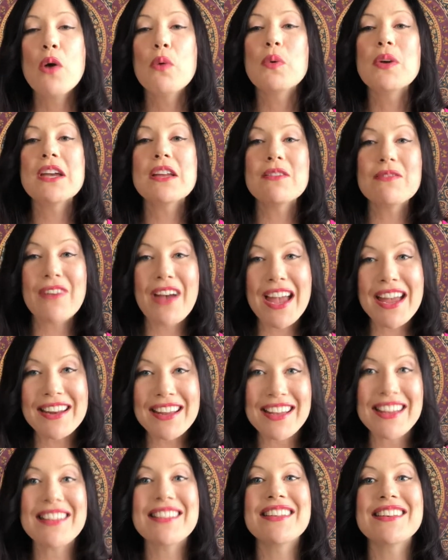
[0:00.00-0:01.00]
we invite
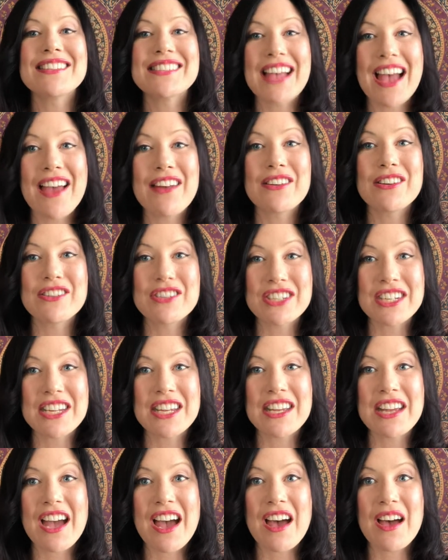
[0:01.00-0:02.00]
in this
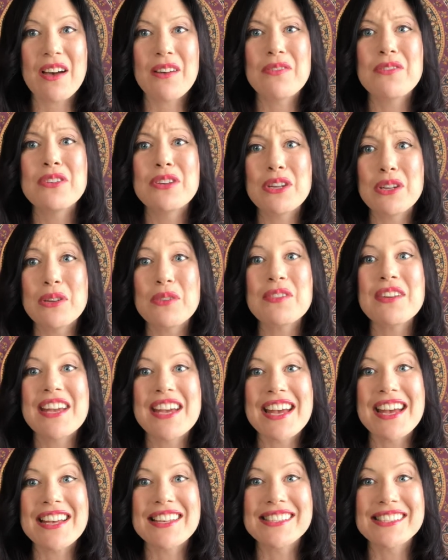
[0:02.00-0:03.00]
energy of
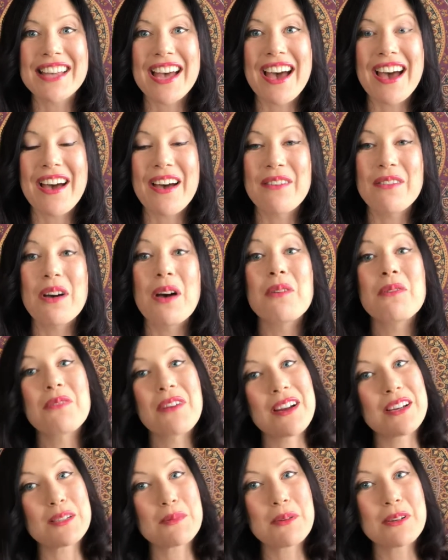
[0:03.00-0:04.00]
newness, of a
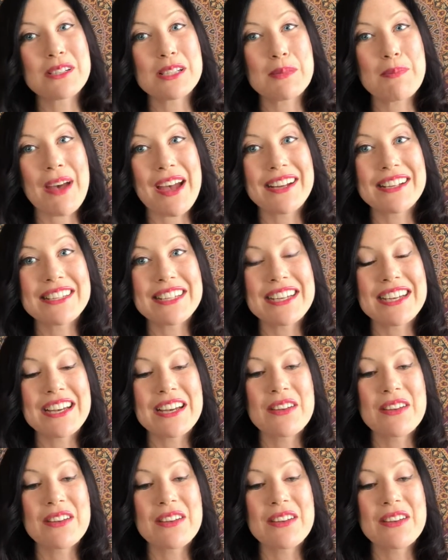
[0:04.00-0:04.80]
fresh perspective.